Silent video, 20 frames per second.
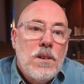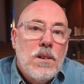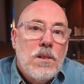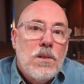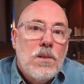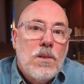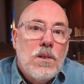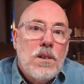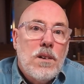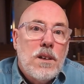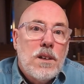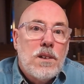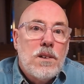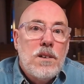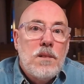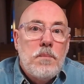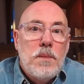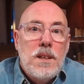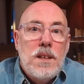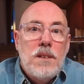Or it
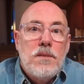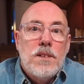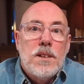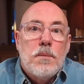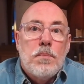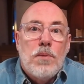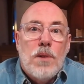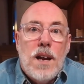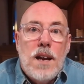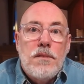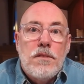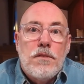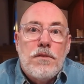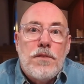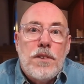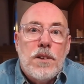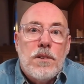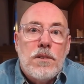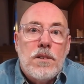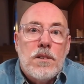could be even a private
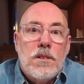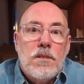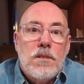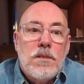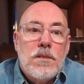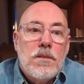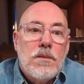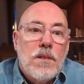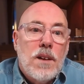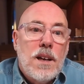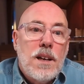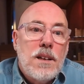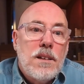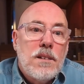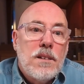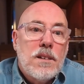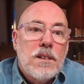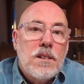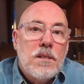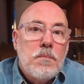failure, right?
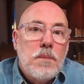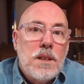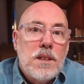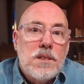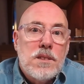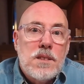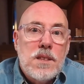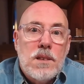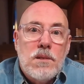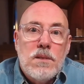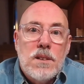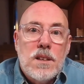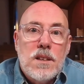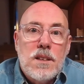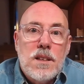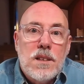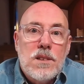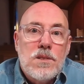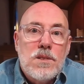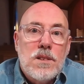It could be a secret
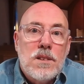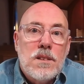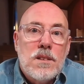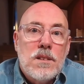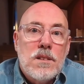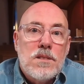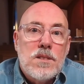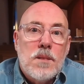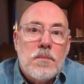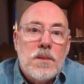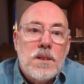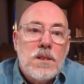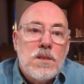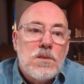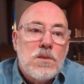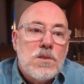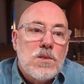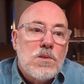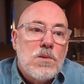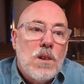addiction, something
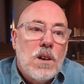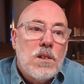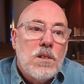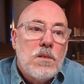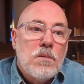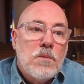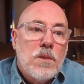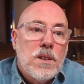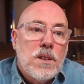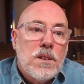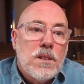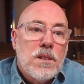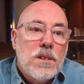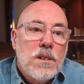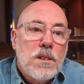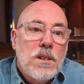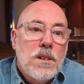that you're struggling with.